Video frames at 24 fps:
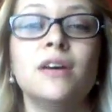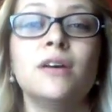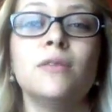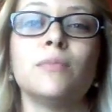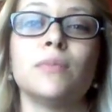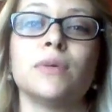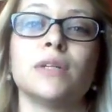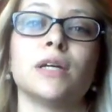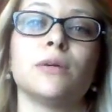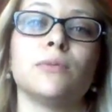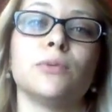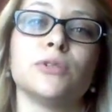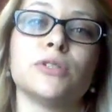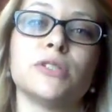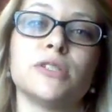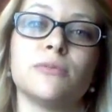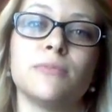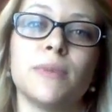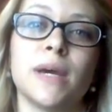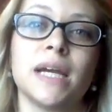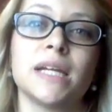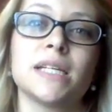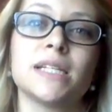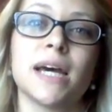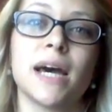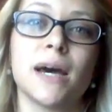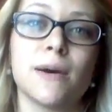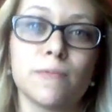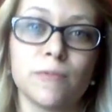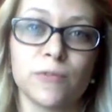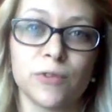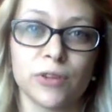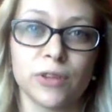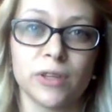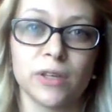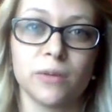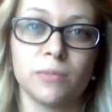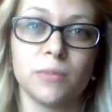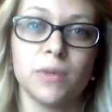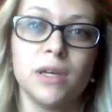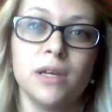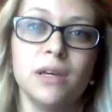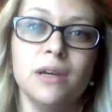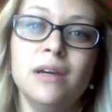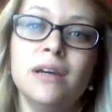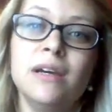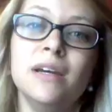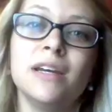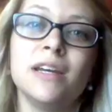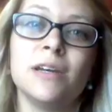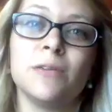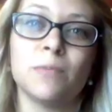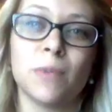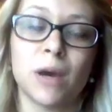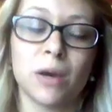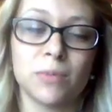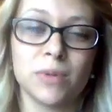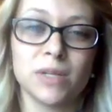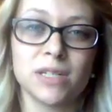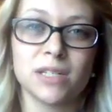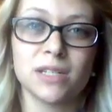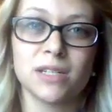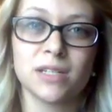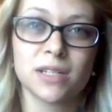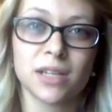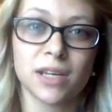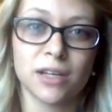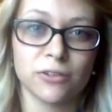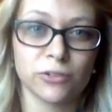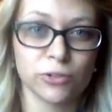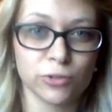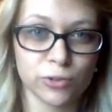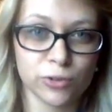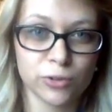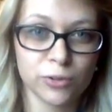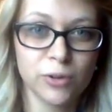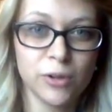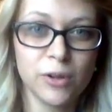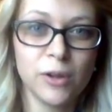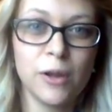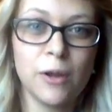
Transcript: been able to make time for them in my busy schedule.